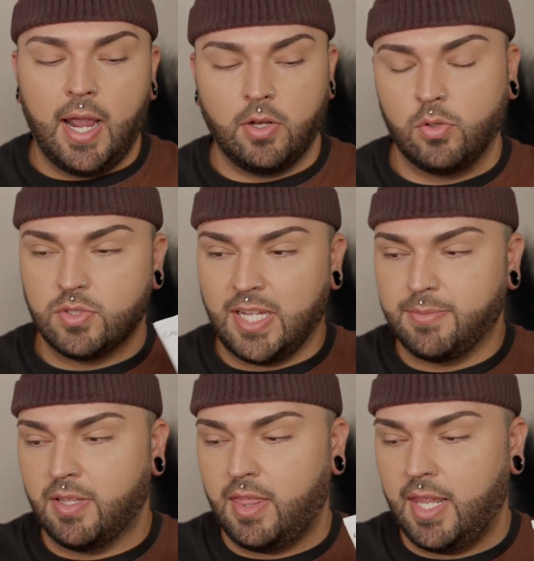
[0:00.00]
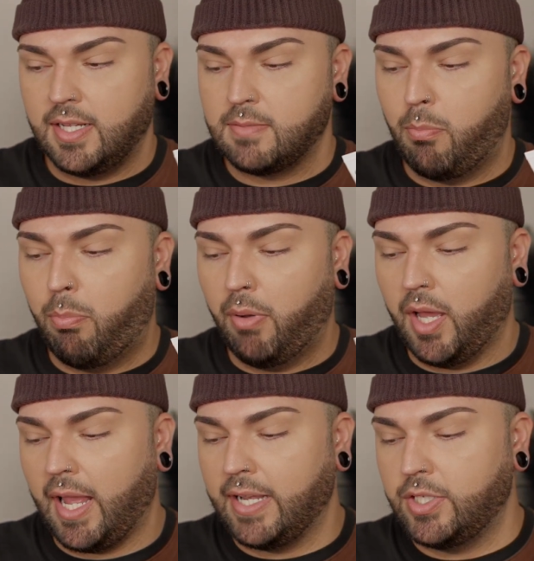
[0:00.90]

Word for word: I know those types of things, but I